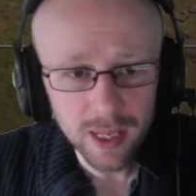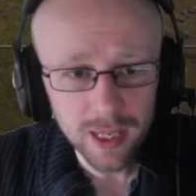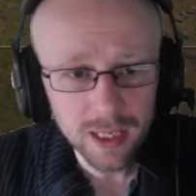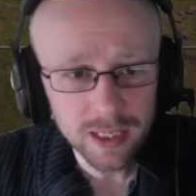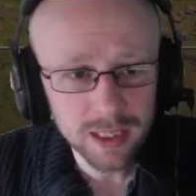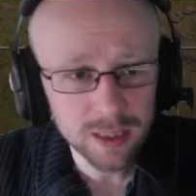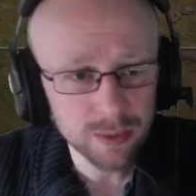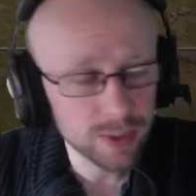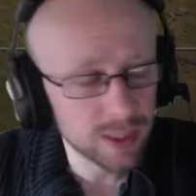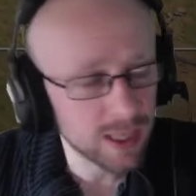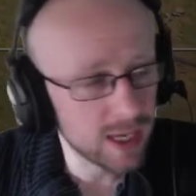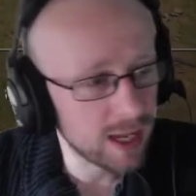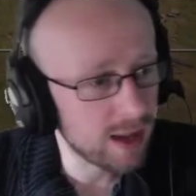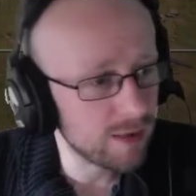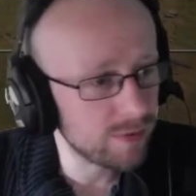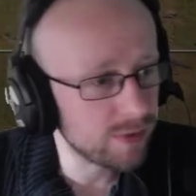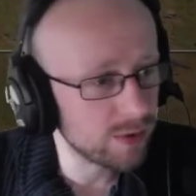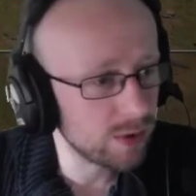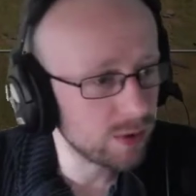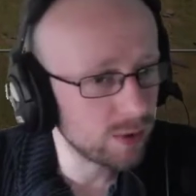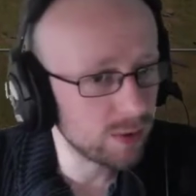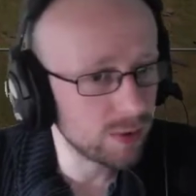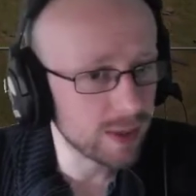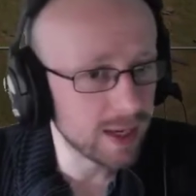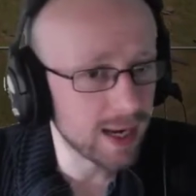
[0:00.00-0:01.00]
So we're going to have a
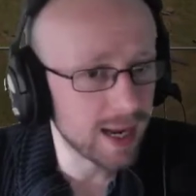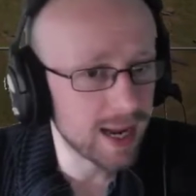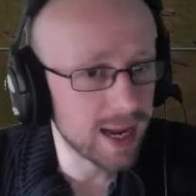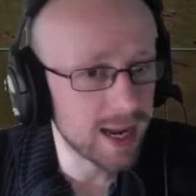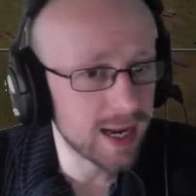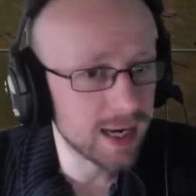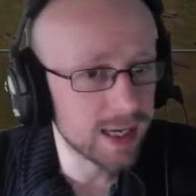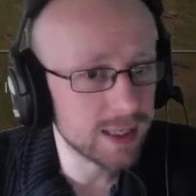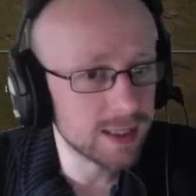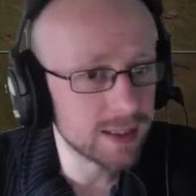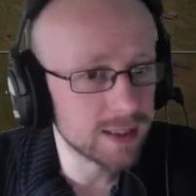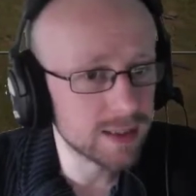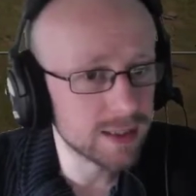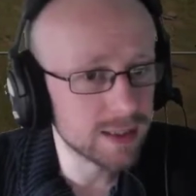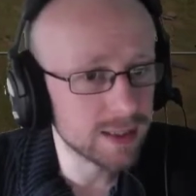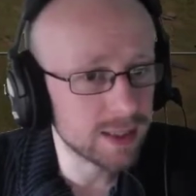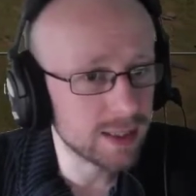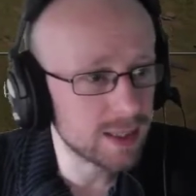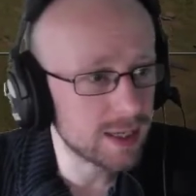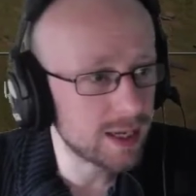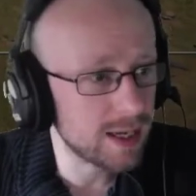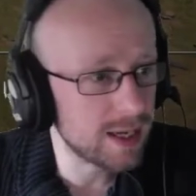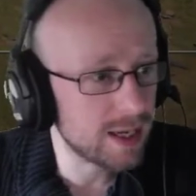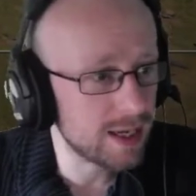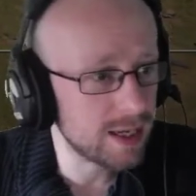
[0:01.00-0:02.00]
look and
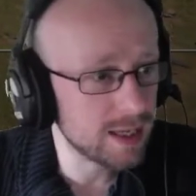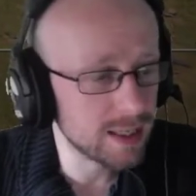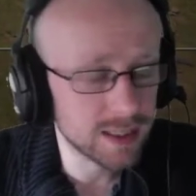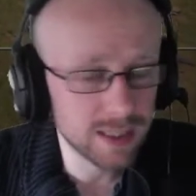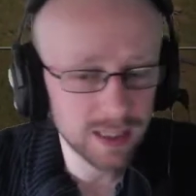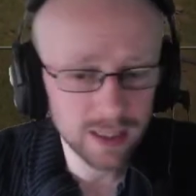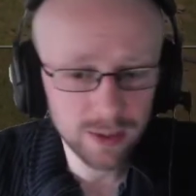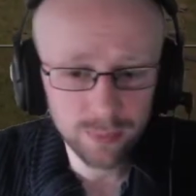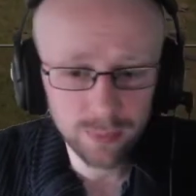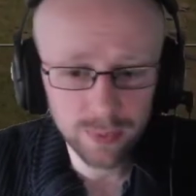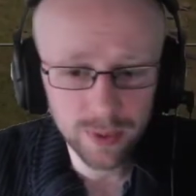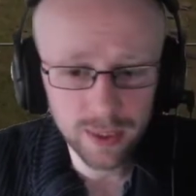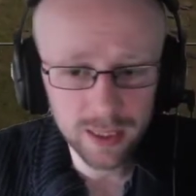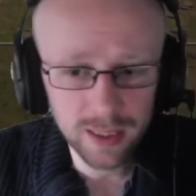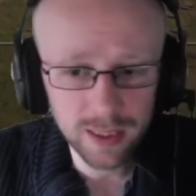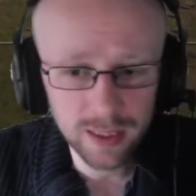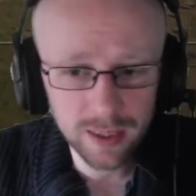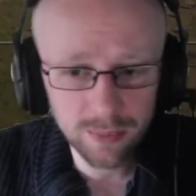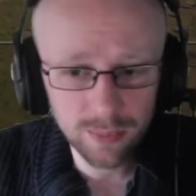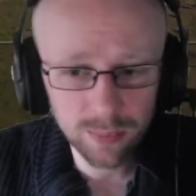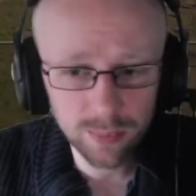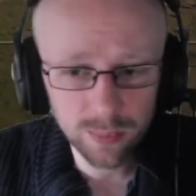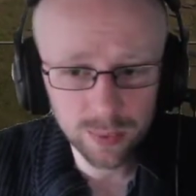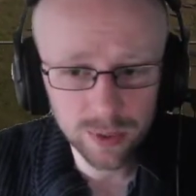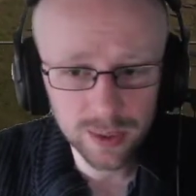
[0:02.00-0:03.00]
see if we
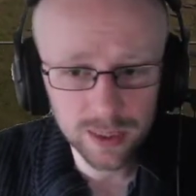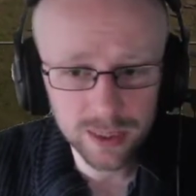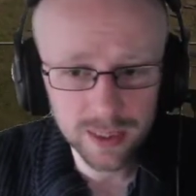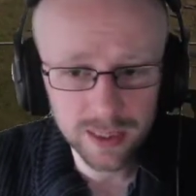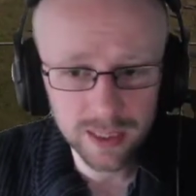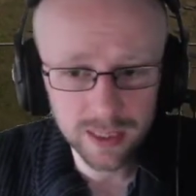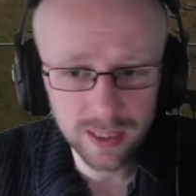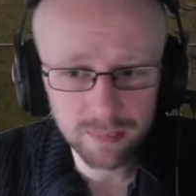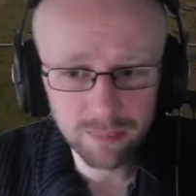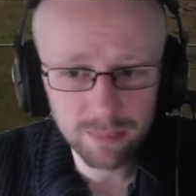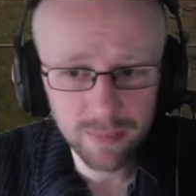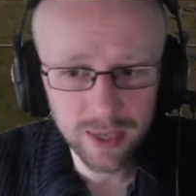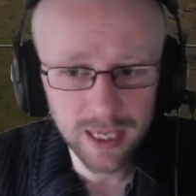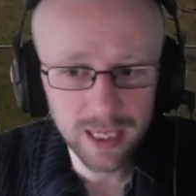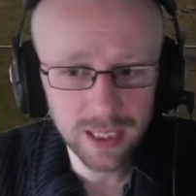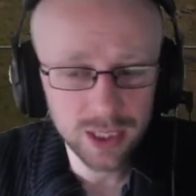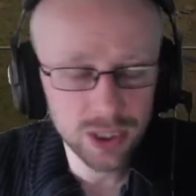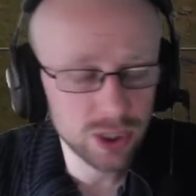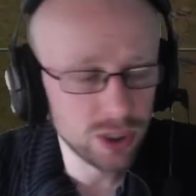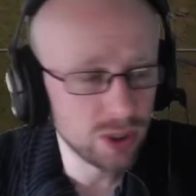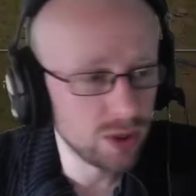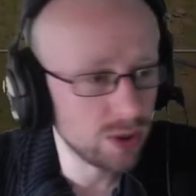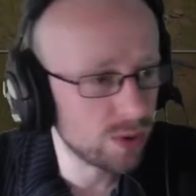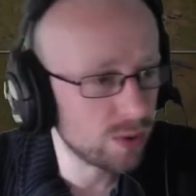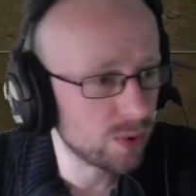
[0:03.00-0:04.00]
can see any
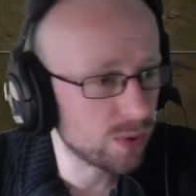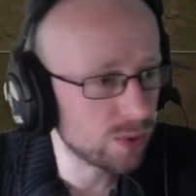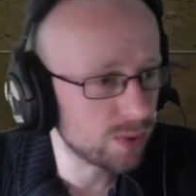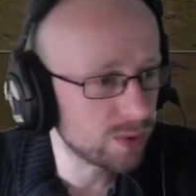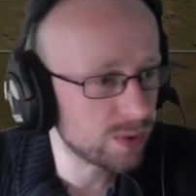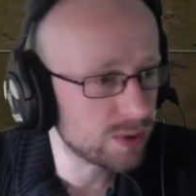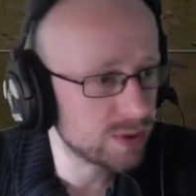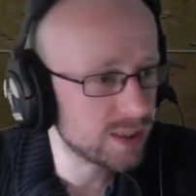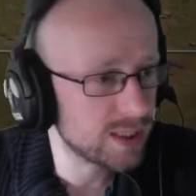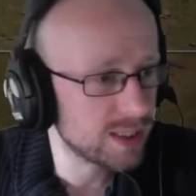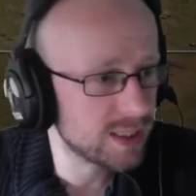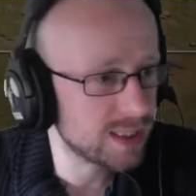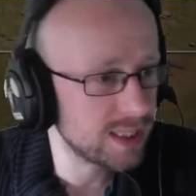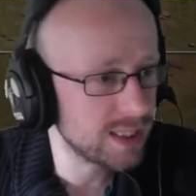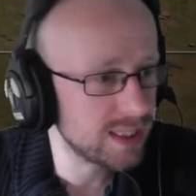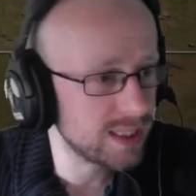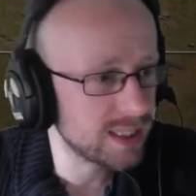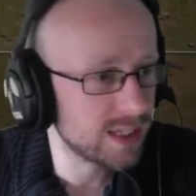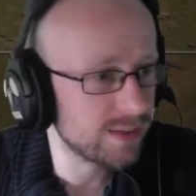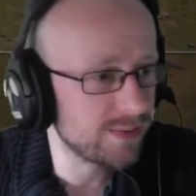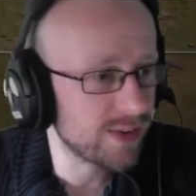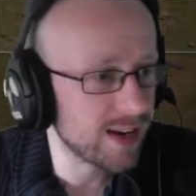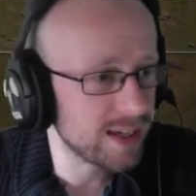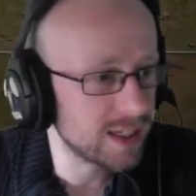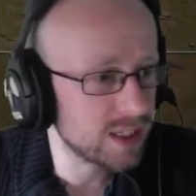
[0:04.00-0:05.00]
major or distinct
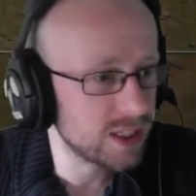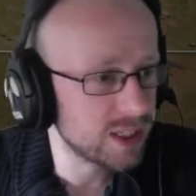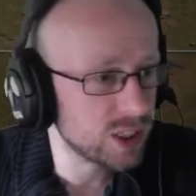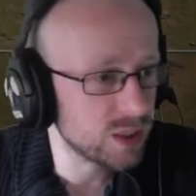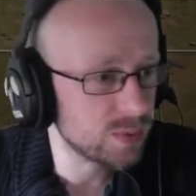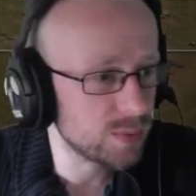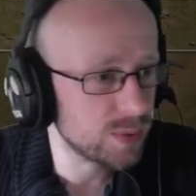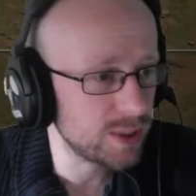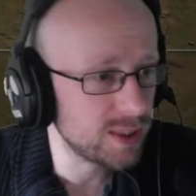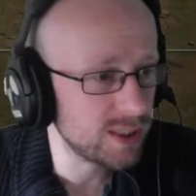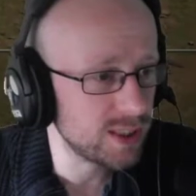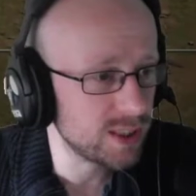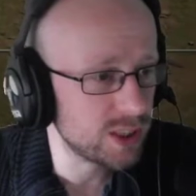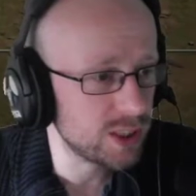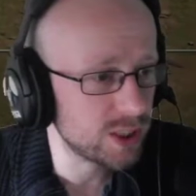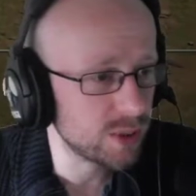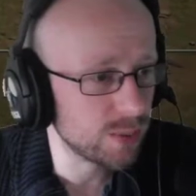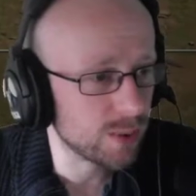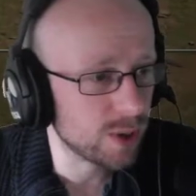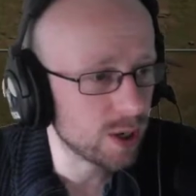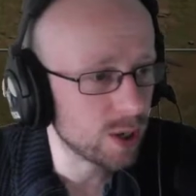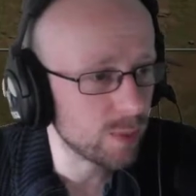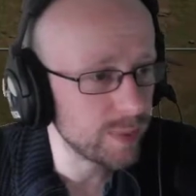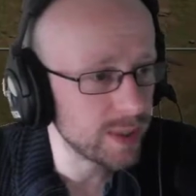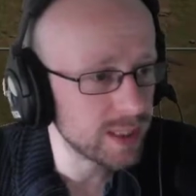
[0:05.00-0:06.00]
advantages between the two
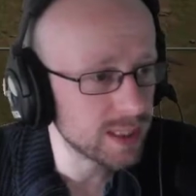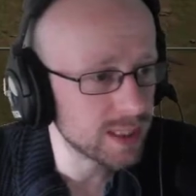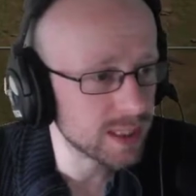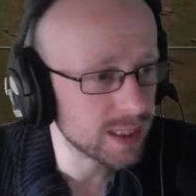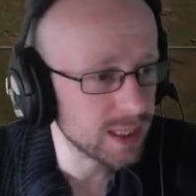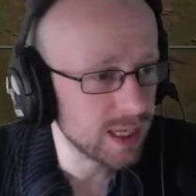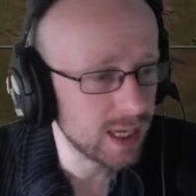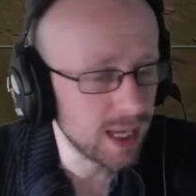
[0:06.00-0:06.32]
armies.